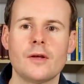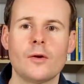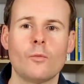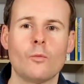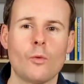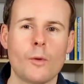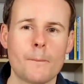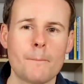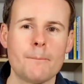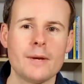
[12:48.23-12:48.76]

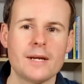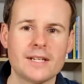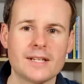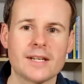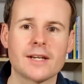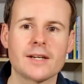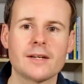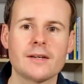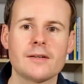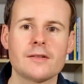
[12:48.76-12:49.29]
were
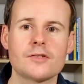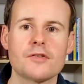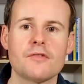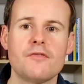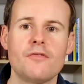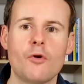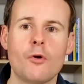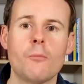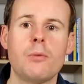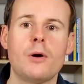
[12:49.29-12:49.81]
bidding to
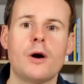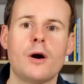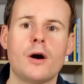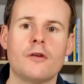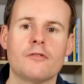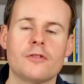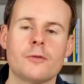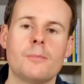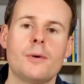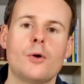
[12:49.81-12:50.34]
form part
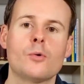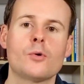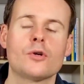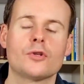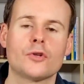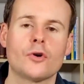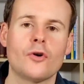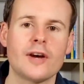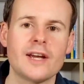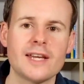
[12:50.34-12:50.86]
of the
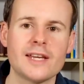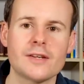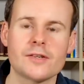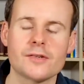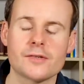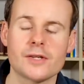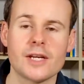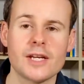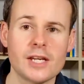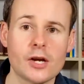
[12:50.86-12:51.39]
Polkadot
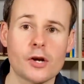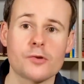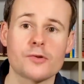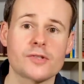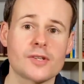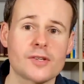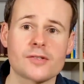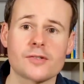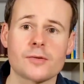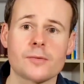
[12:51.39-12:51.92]

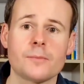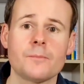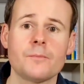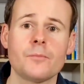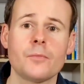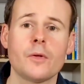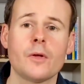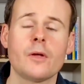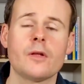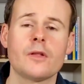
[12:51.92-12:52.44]
ecosystem
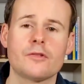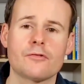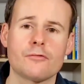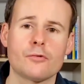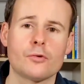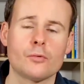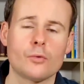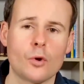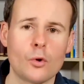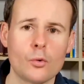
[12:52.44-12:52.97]

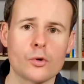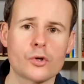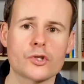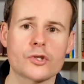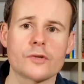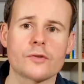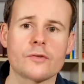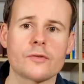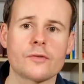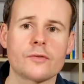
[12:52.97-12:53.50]
through
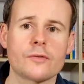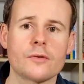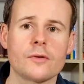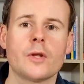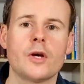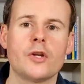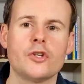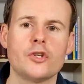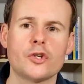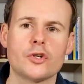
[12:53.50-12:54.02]
auctions.
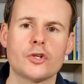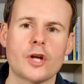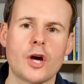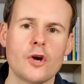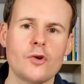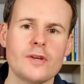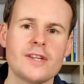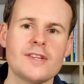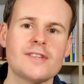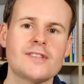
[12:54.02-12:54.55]
And you could
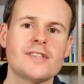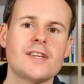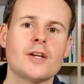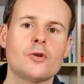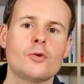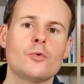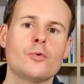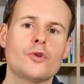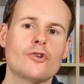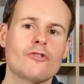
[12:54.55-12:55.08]
only
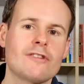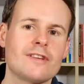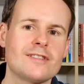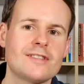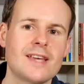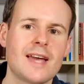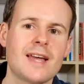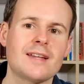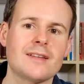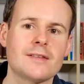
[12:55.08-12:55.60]
signal your
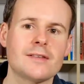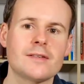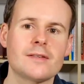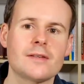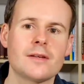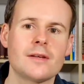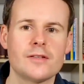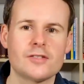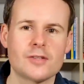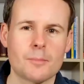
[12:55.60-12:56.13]
intent
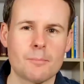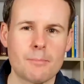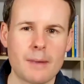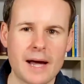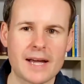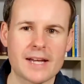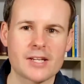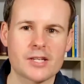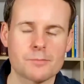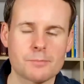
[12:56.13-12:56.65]
to
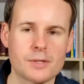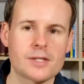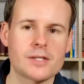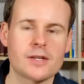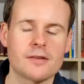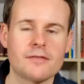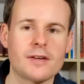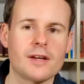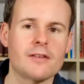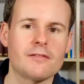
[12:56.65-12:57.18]
back
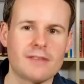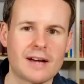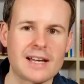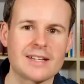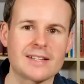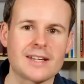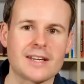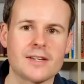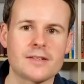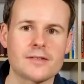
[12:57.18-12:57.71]
specific
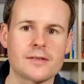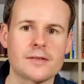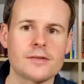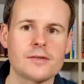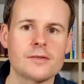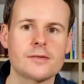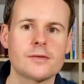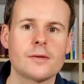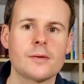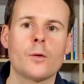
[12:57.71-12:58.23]

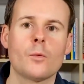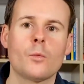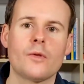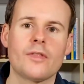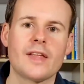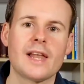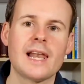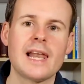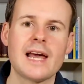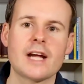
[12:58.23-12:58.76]
validators with
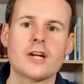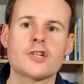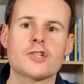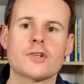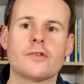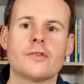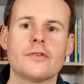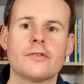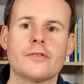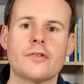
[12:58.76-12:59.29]

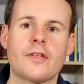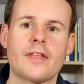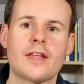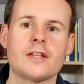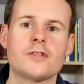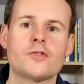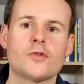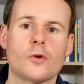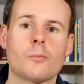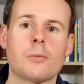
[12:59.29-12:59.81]
elections that then
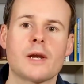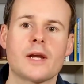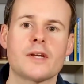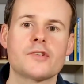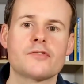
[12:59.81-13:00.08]
took place